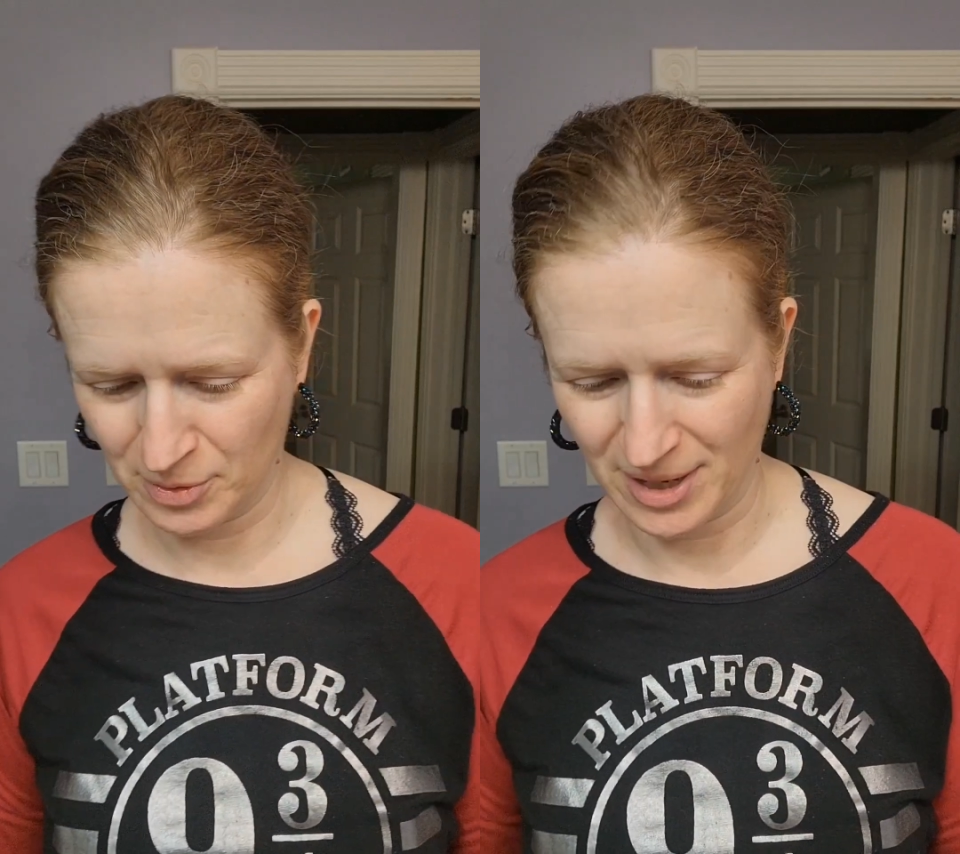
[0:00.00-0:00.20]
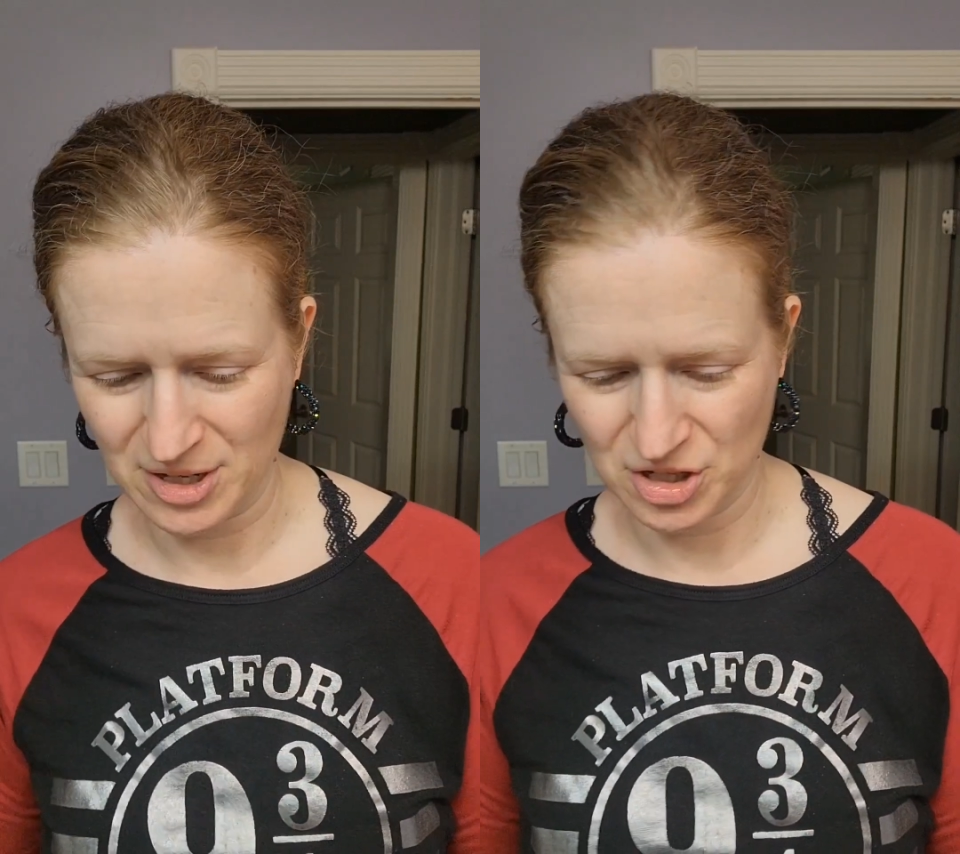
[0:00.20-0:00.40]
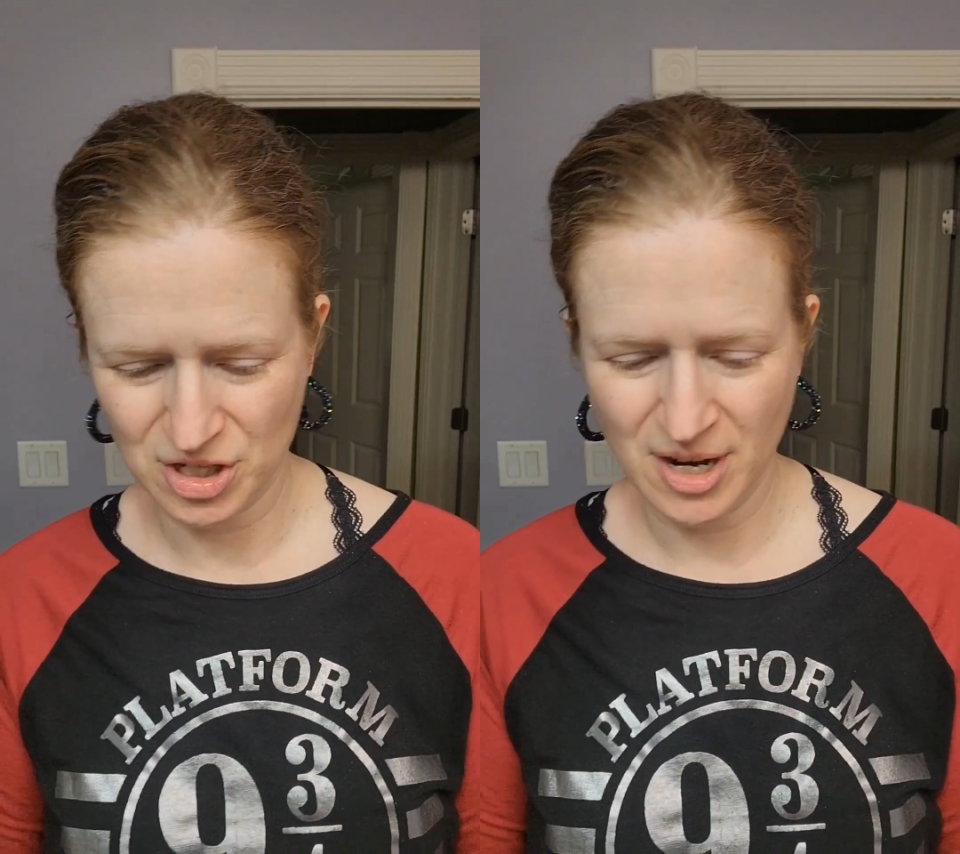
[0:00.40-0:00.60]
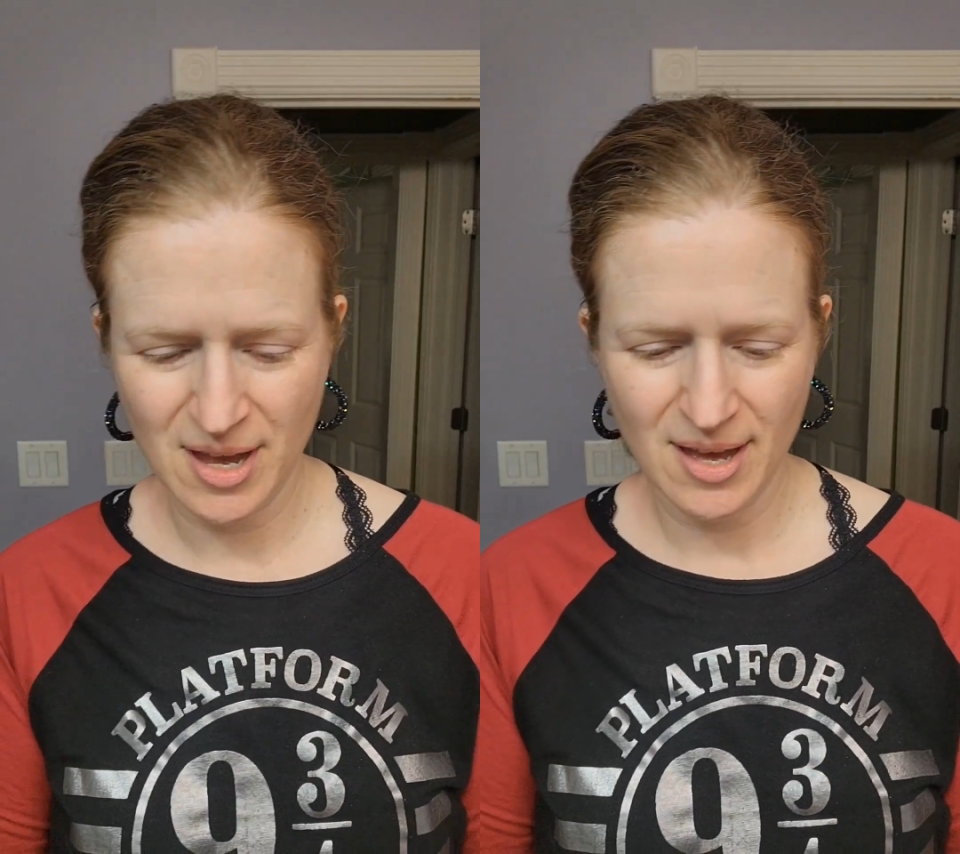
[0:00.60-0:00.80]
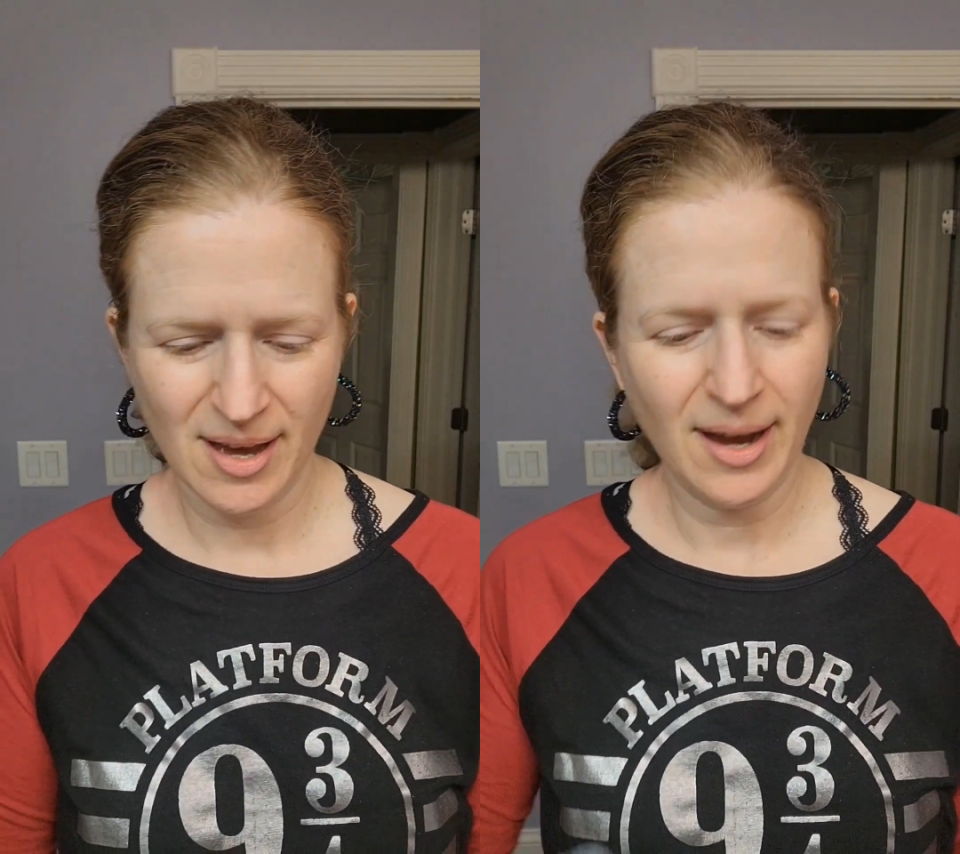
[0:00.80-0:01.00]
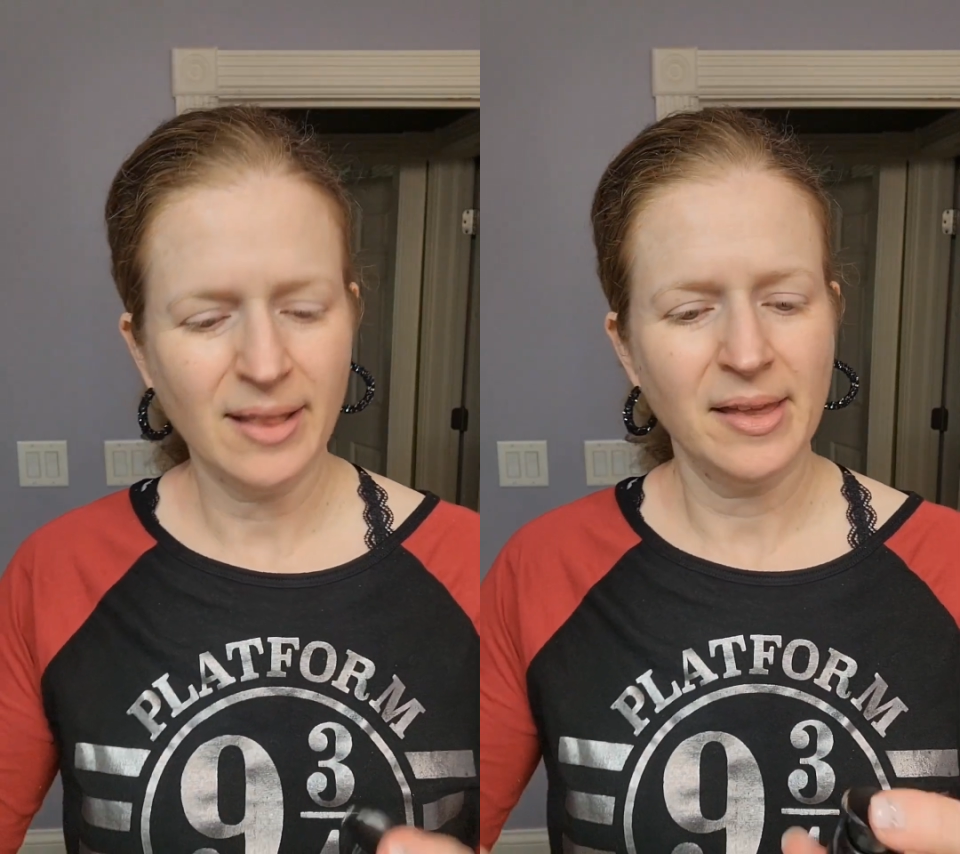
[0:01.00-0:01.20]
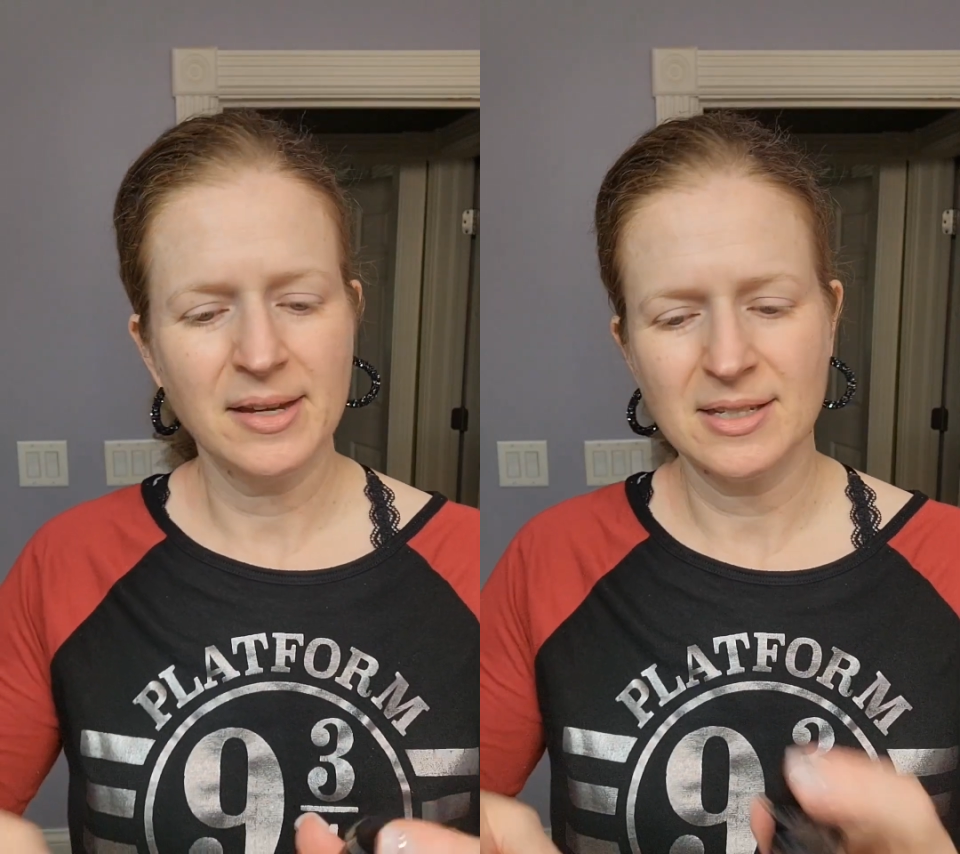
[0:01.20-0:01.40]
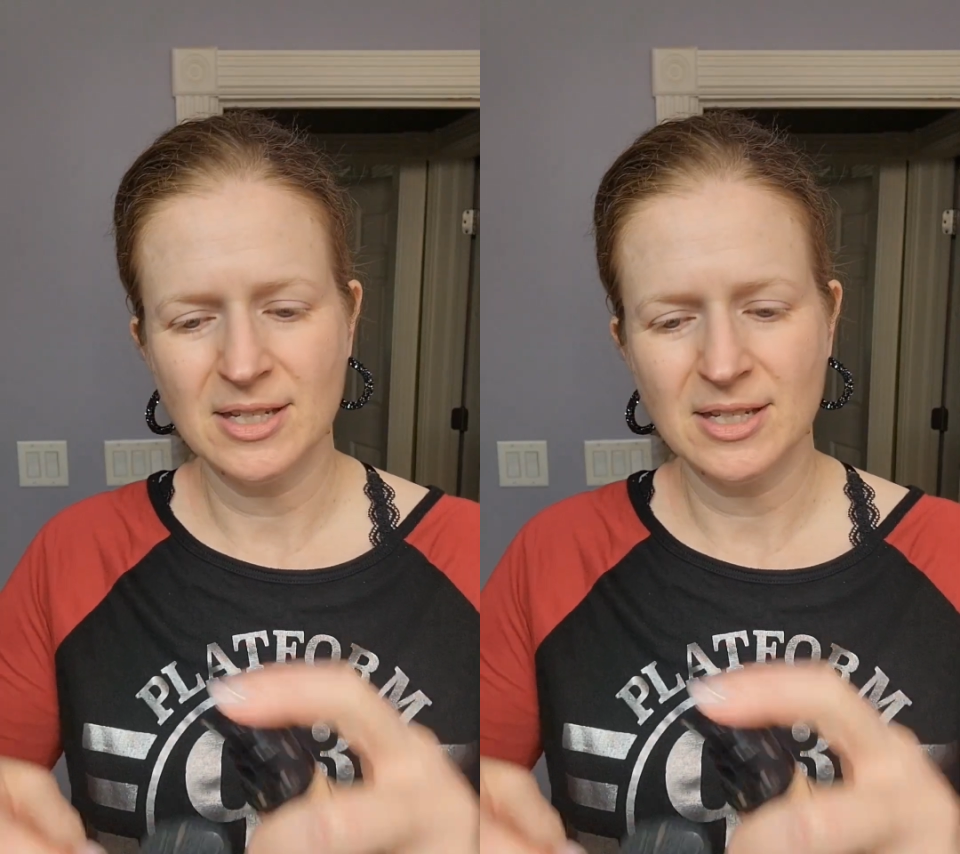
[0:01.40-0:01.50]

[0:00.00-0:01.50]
brush. I like